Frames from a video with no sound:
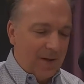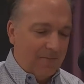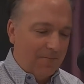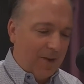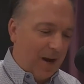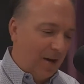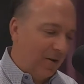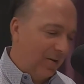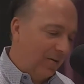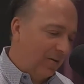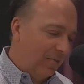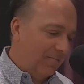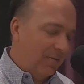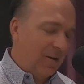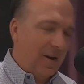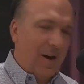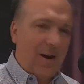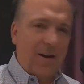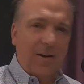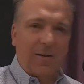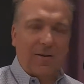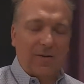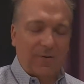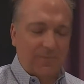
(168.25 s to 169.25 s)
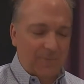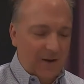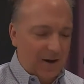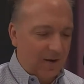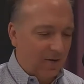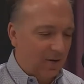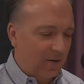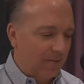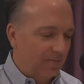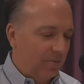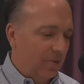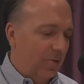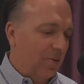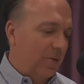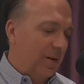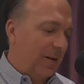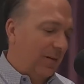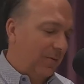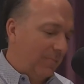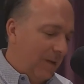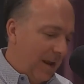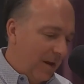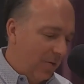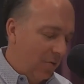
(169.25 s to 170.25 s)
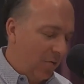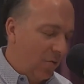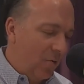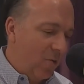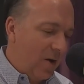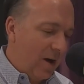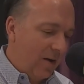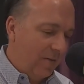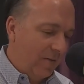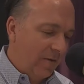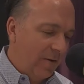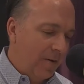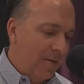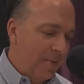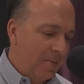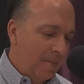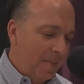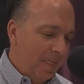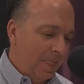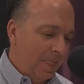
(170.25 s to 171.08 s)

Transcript: pay her suppliers, pay her employees, pay whoever.